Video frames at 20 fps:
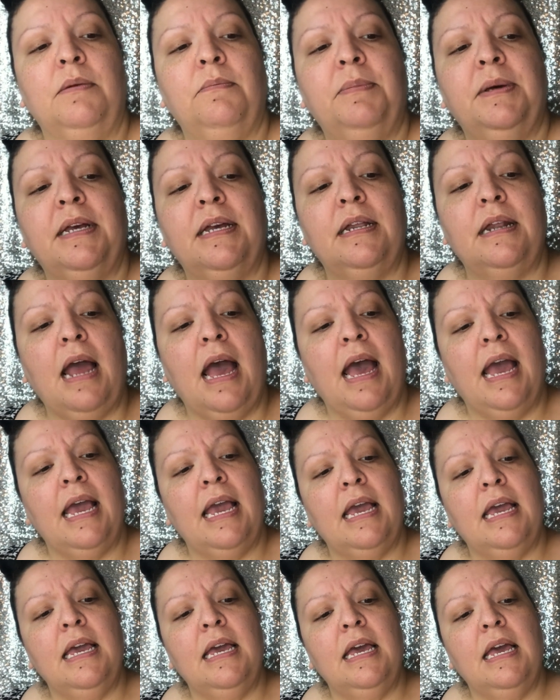but
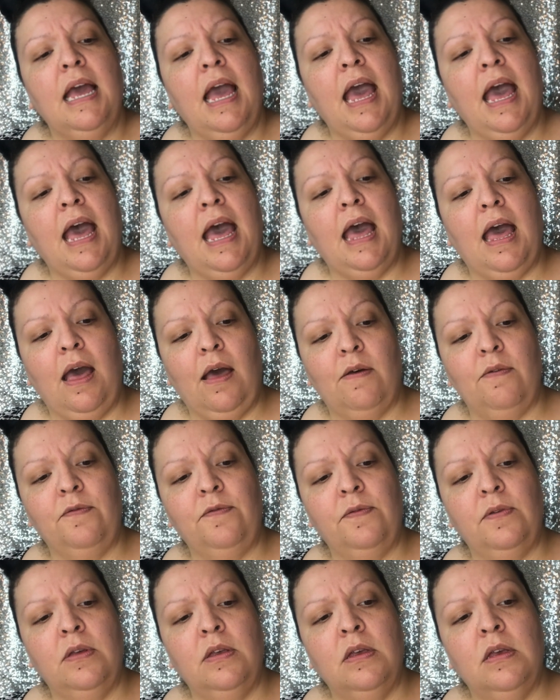I
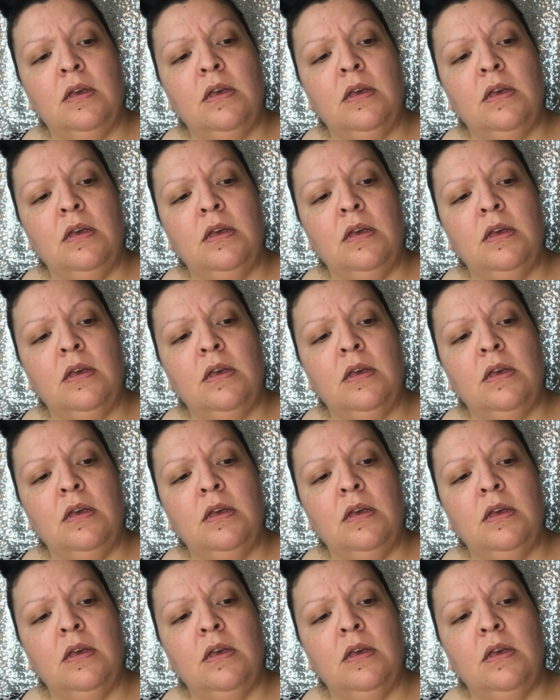have